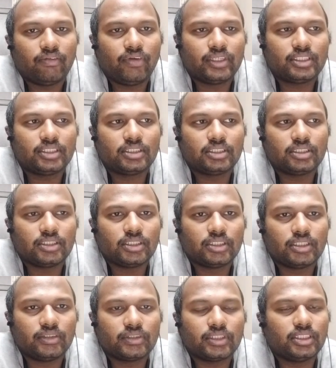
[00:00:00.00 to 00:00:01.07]

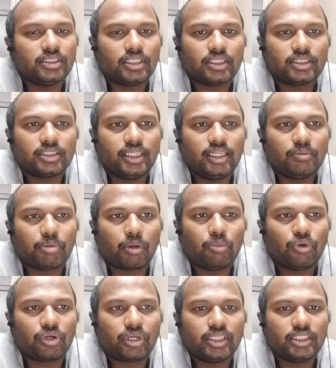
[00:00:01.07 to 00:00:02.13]
within the steel,
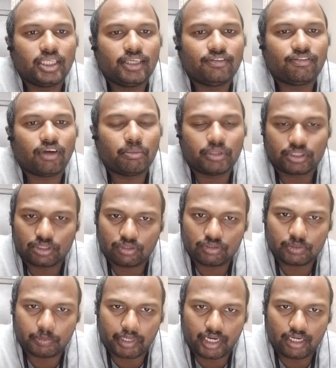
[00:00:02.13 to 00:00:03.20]
promoting the formation of
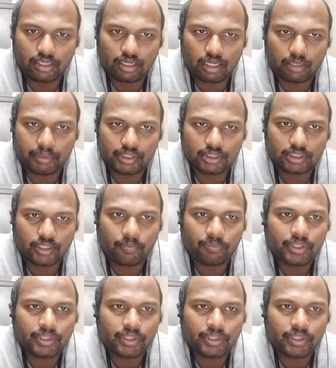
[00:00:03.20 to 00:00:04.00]
spheroidal carbons.